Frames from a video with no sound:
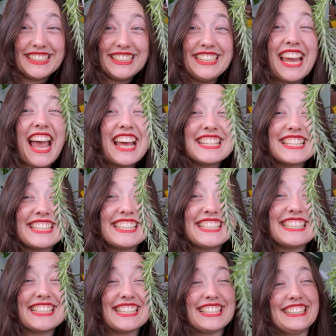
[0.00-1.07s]

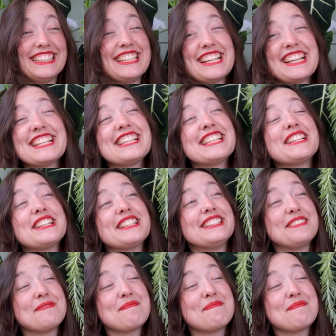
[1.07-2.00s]
Yes! This